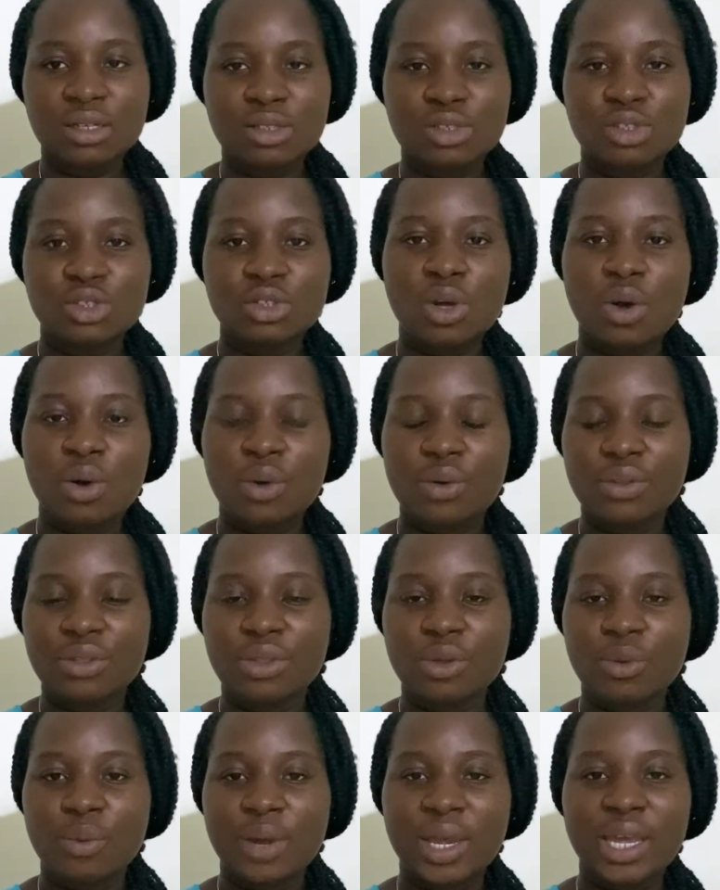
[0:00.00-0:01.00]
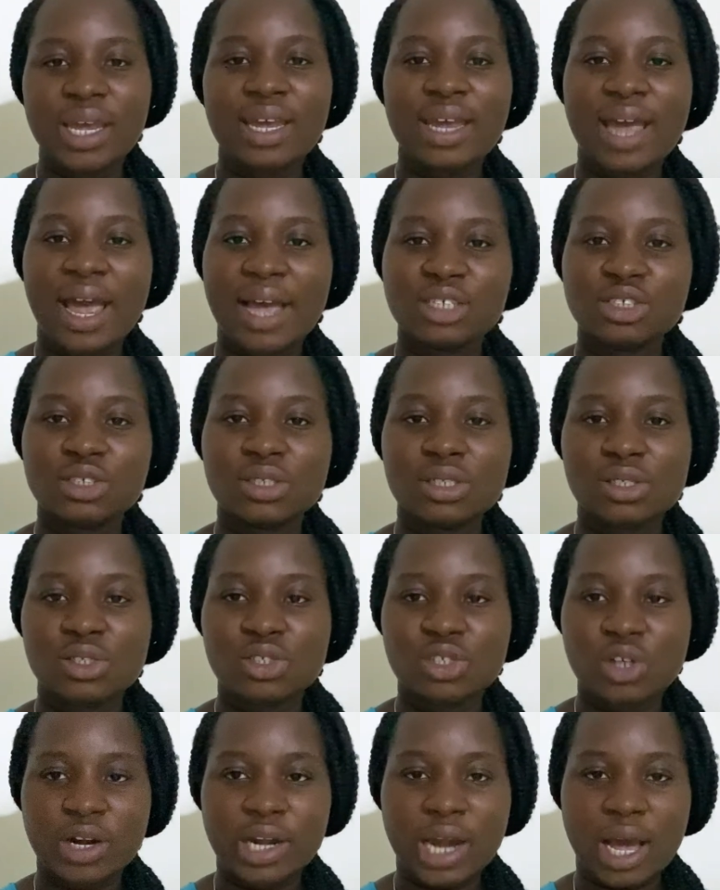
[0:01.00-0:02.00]
So the way I actually
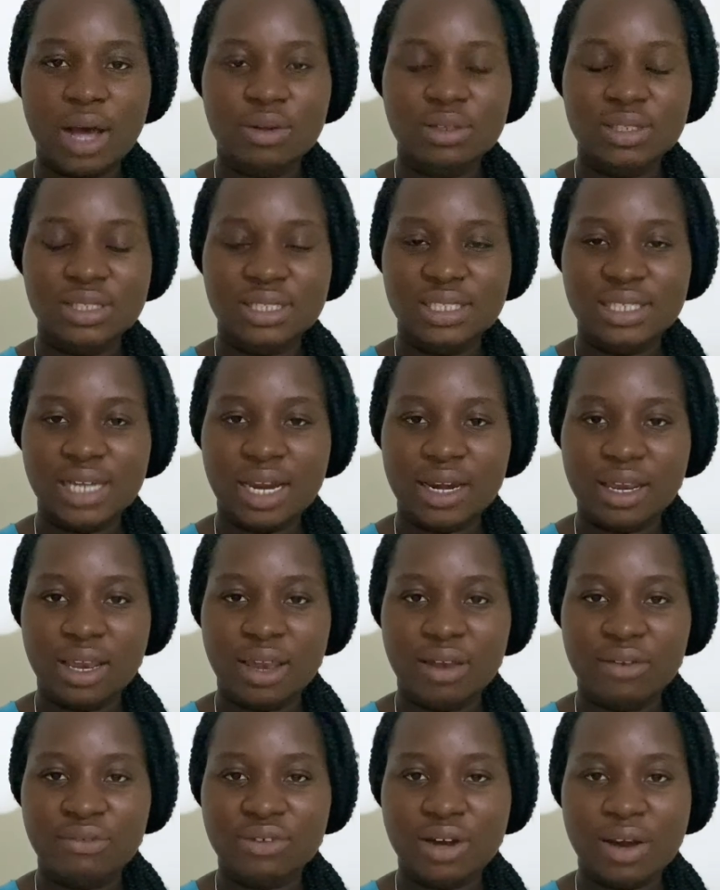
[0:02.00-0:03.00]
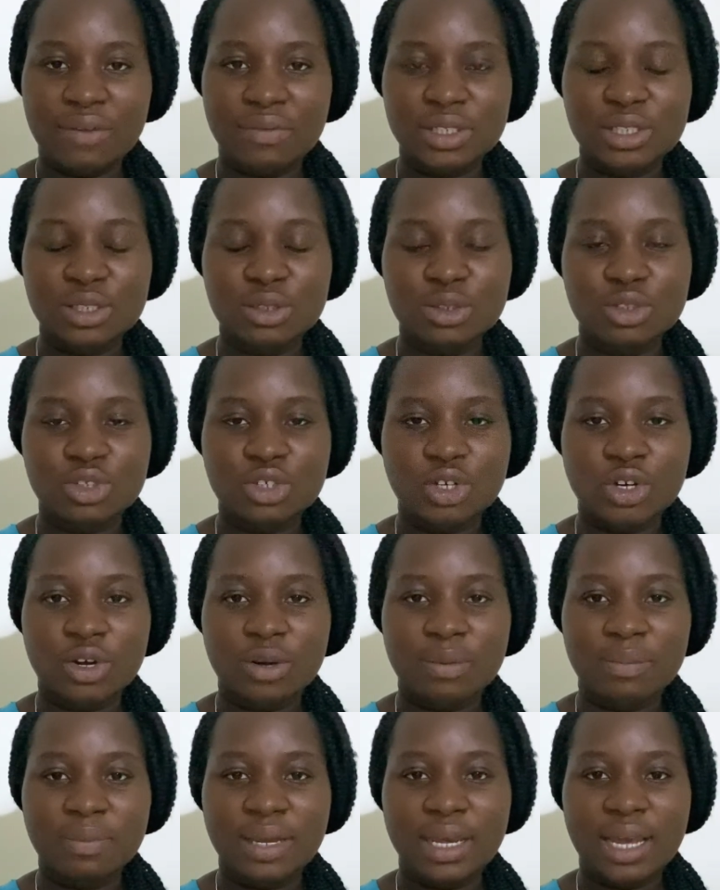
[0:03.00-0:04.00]
start out in studying for every single
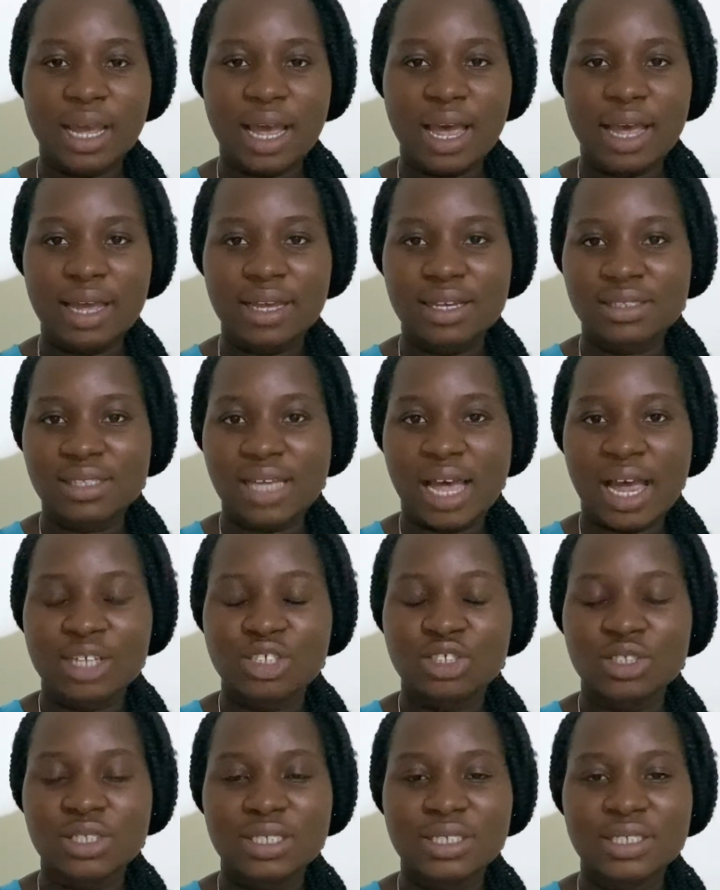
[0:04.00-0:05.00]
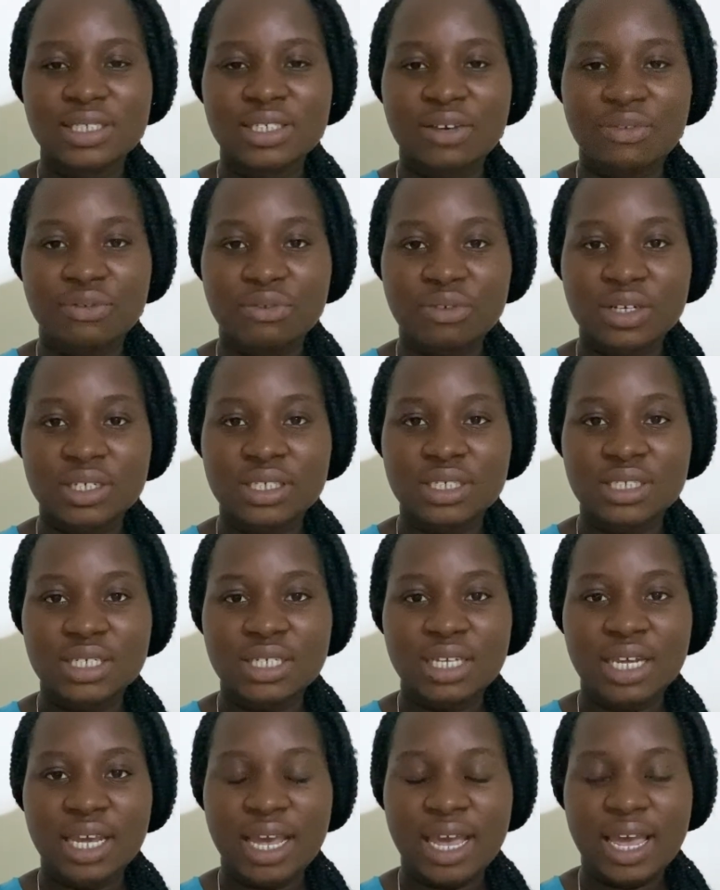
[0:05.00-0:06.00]
term is actually
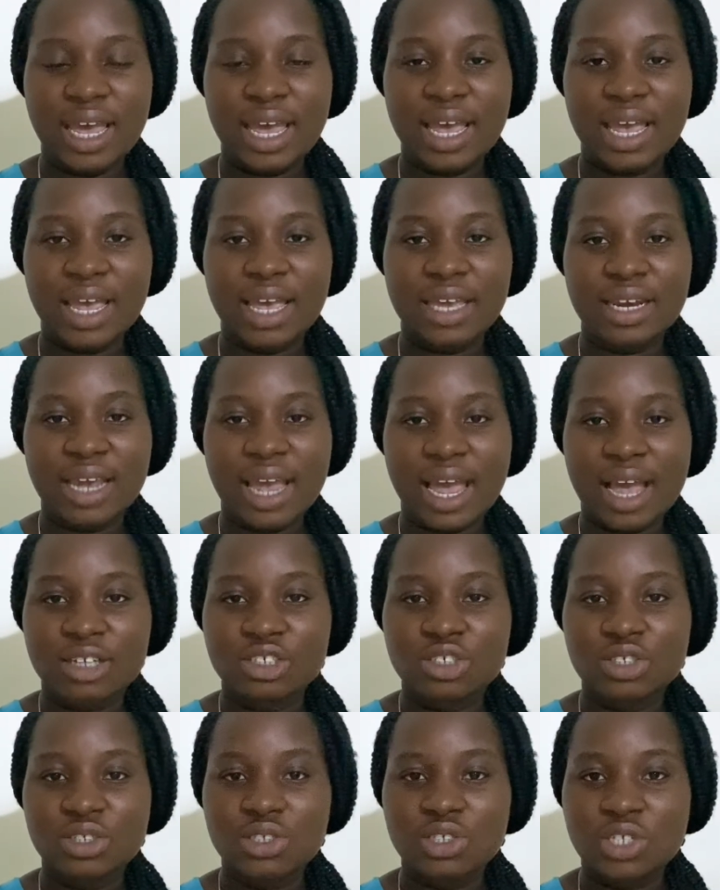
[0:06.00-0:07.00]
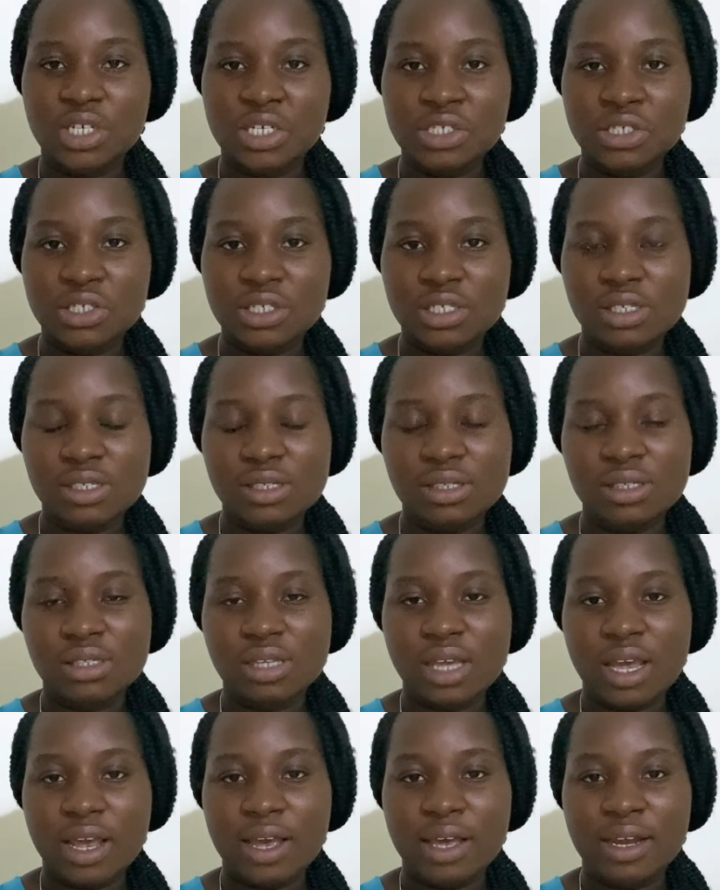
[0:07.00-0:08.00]
different, and it actually changes,
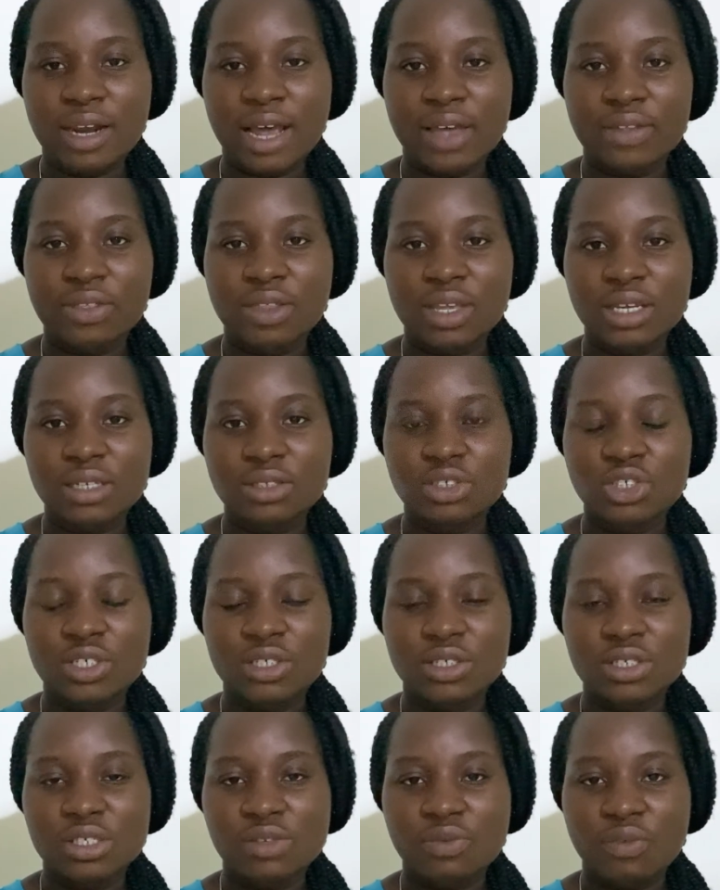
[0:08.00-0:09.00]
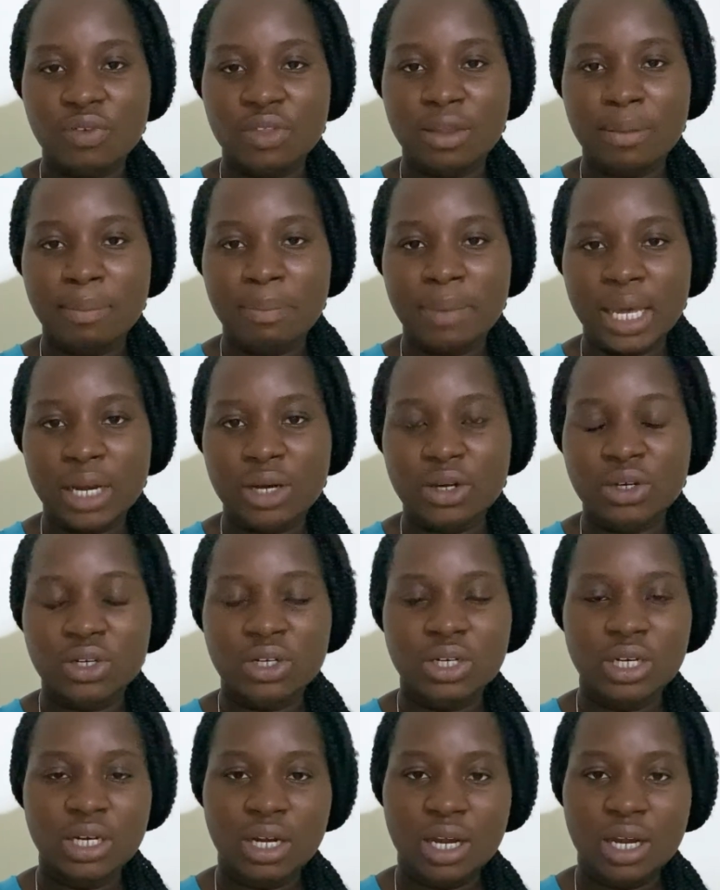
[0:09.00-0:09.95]
and I think it changes for the better.